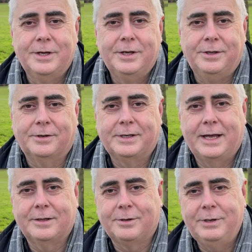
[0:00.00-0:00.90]
You could
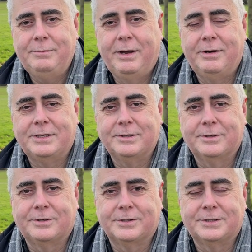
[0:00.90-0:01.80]
get the Queen Mary 2
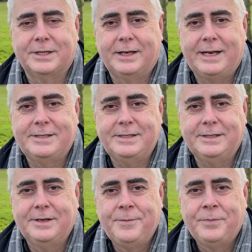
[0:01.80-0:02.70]
across the
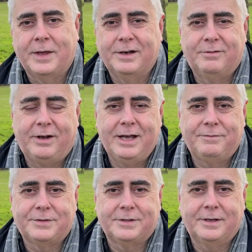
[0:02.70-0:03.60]
Atlantic. It
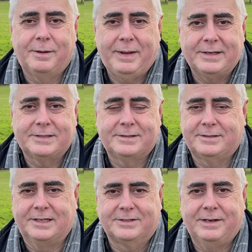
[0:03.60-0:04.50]
arrives about
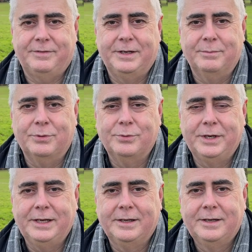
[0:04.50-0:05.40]
6-7 in the
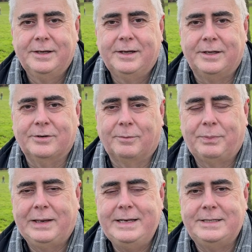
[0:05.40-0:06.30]
morning. You've got
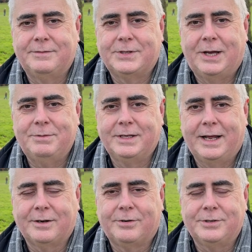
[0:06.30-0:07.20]
plenty of time to
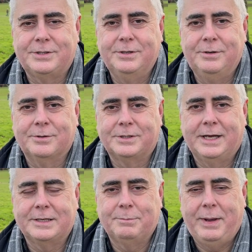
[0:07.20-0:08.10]
get across New York to
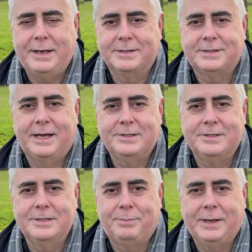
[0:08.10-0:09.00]
get to Penn
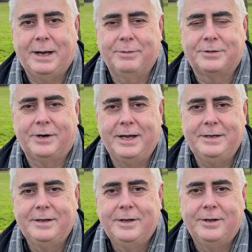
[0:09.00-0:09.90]
Station to pick up the
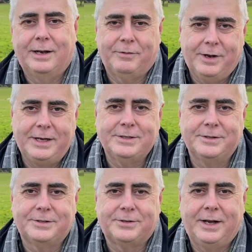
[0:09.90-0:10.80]
train. You have a night
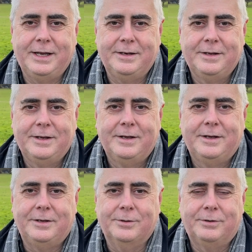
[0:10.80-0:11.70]
on the train.
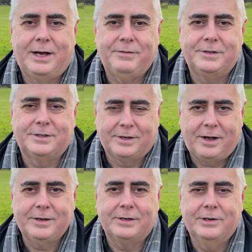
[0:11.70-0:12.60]
You arrive in
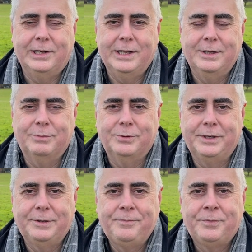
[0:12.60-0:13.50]
Chicago early in the
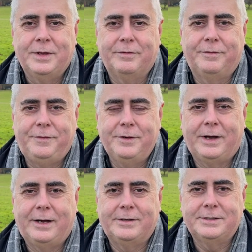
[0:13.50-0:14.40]
morning. You have a few
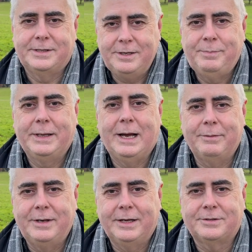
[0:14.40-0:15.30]
hours. Then you pick
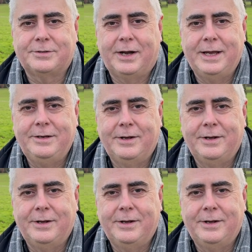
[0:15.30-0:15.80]
up your next train.